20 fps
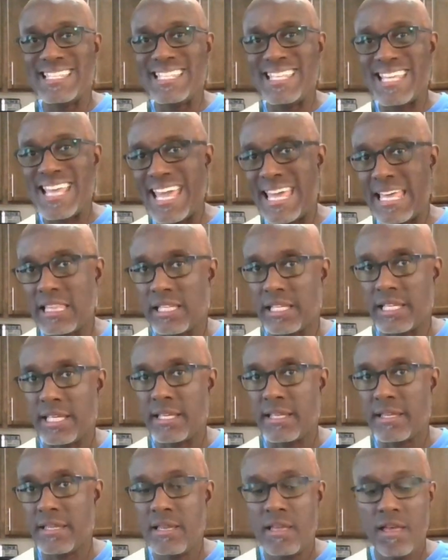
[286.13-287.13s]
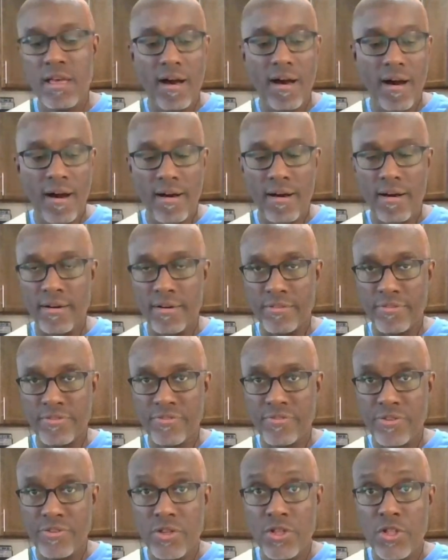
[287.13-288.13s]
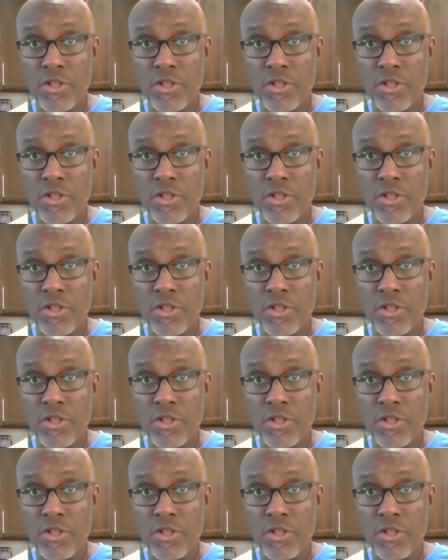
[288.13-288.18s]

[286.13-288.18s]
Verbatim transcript: daily of